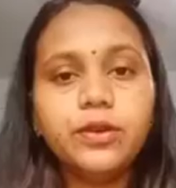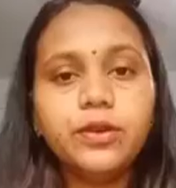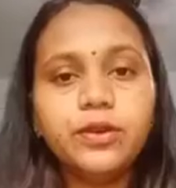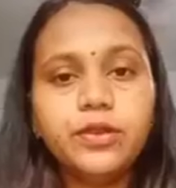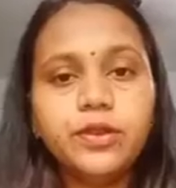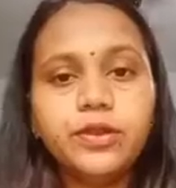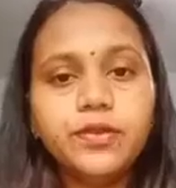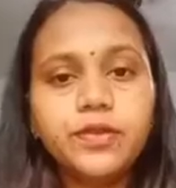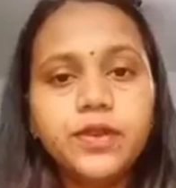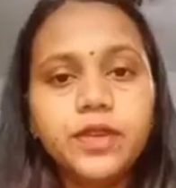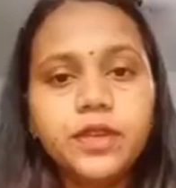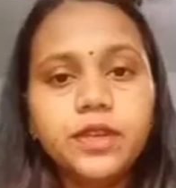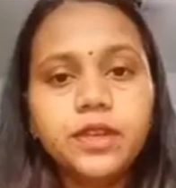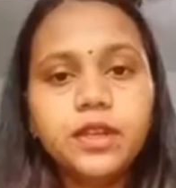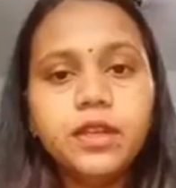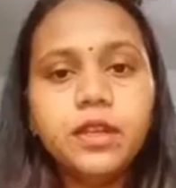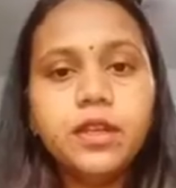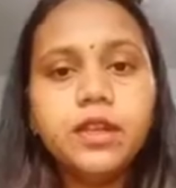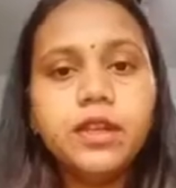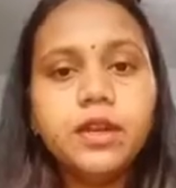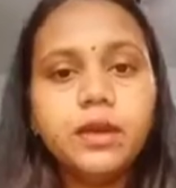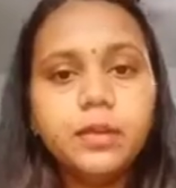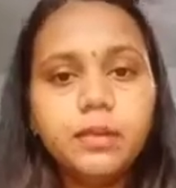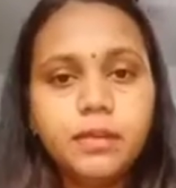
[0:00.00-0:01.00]
everyone,
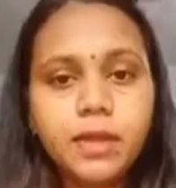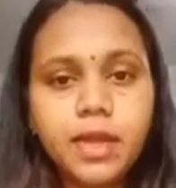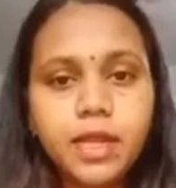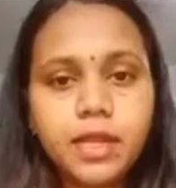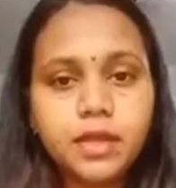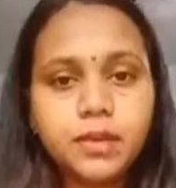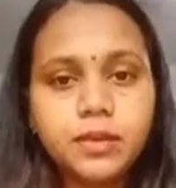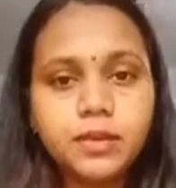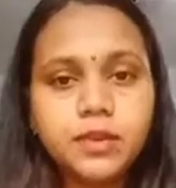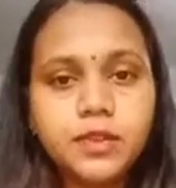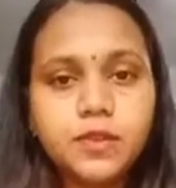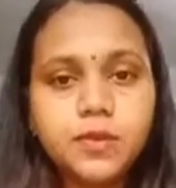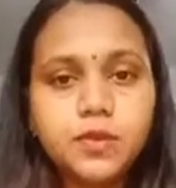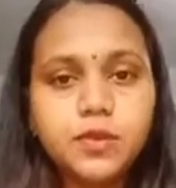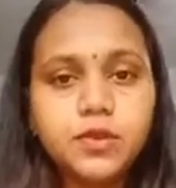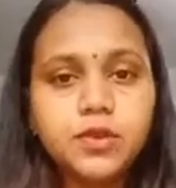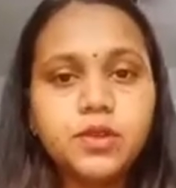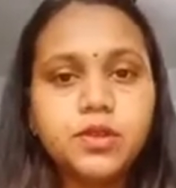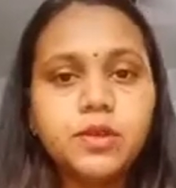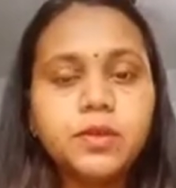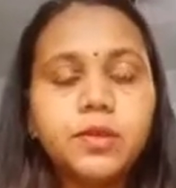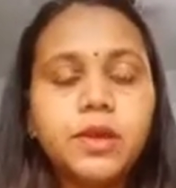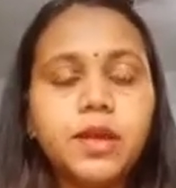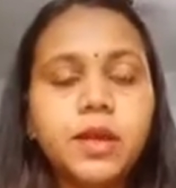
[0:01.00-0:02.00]
my name is
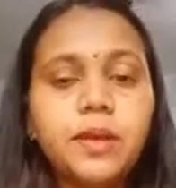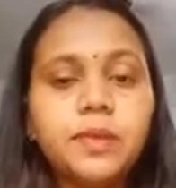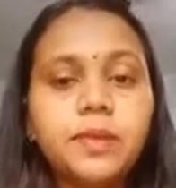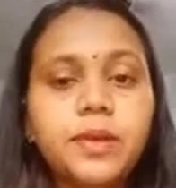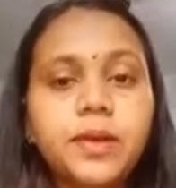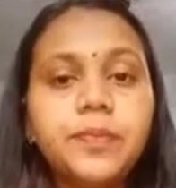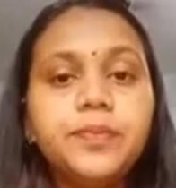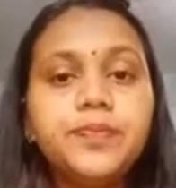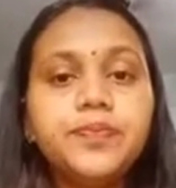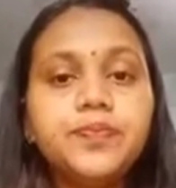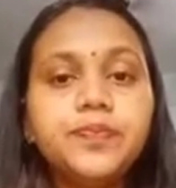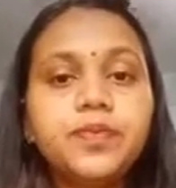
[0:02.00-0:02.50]
Poonam Kamble.